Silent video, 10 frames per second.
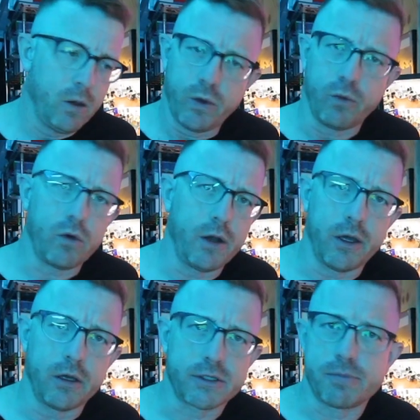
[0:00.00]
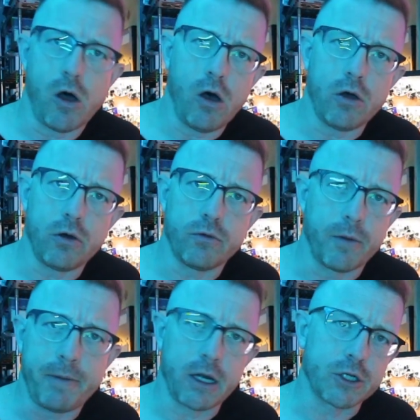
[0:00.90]
We run a small
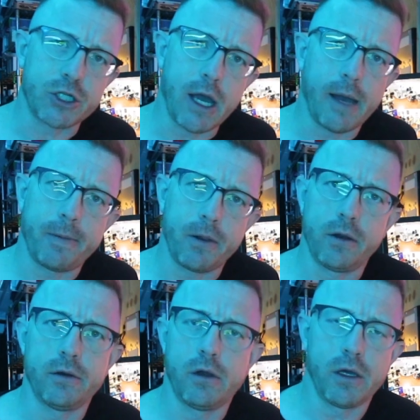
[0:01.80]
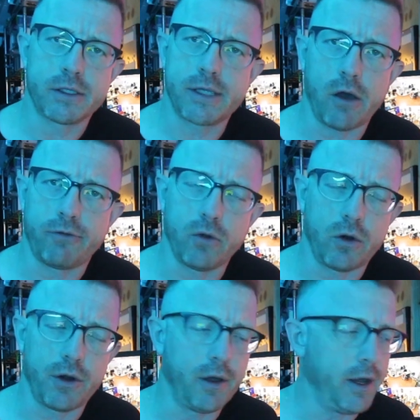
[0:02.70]
repair shop in South
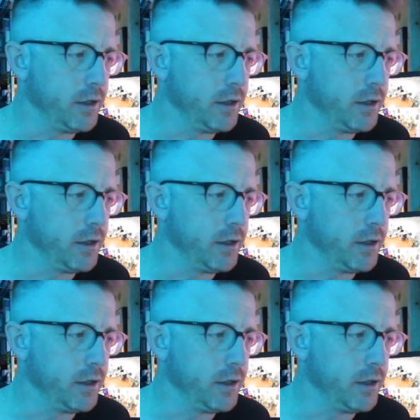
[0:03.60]
Florida,